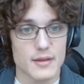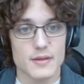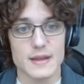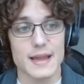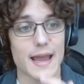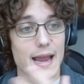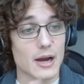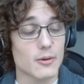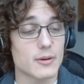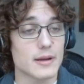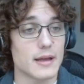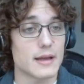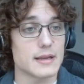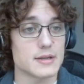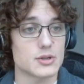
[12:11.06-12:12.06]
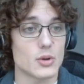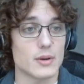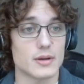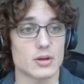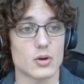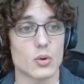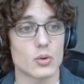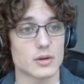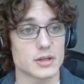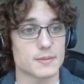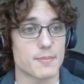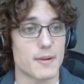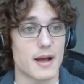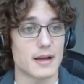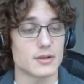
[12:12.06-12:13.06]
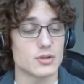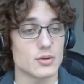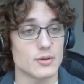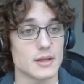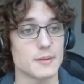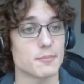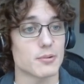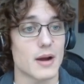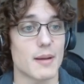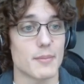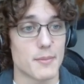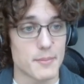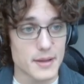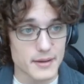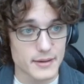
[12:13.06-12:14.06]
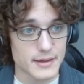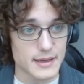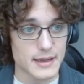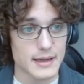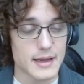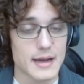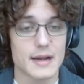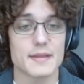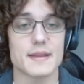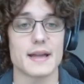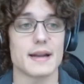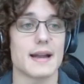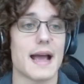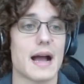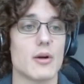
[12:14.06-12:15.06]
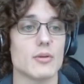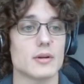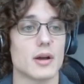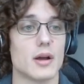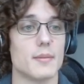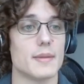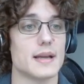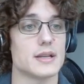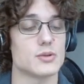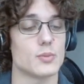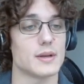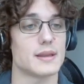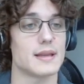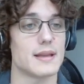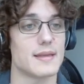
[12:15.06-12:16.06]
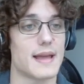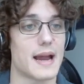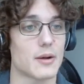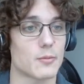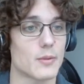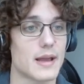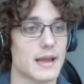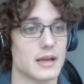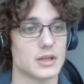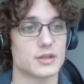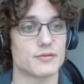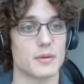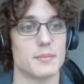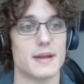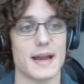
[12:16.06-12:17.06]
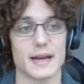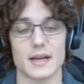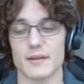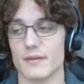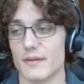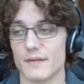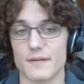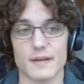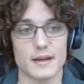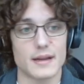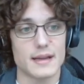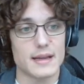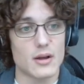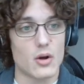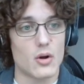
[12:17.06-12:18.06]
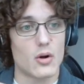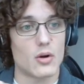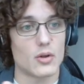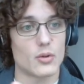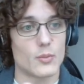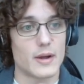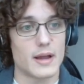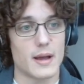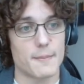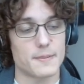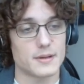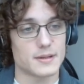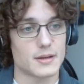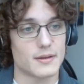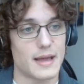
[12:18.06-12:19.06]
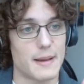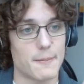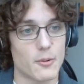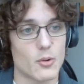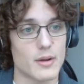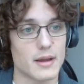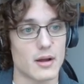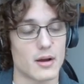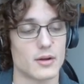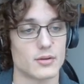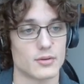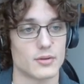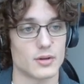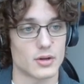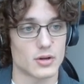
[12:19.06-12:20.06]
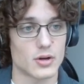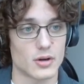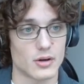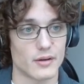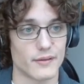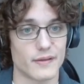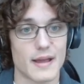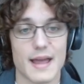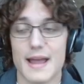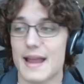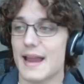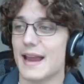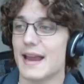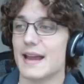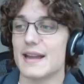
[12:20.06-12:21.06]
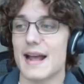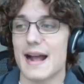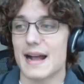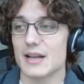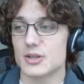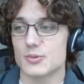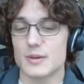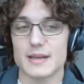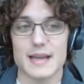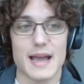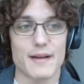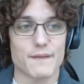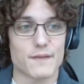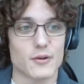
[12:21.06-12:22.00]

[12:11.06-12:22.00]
the area is going to correspond to the probability that an outcome is within that range from negative infinity all the way up until that point under the curve. And as we get